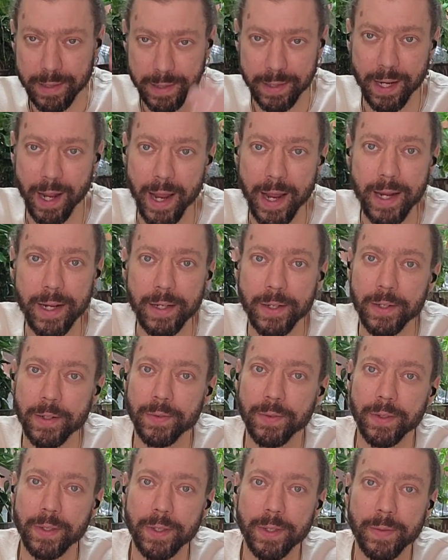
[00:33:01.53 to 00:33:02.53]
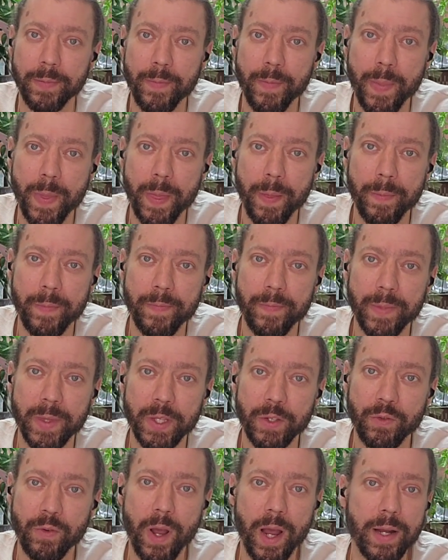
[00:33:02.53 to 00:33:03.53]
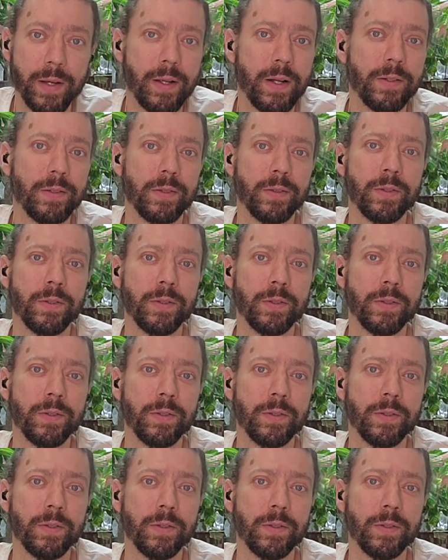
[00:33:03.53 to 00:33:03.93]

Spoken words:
take over. Try not to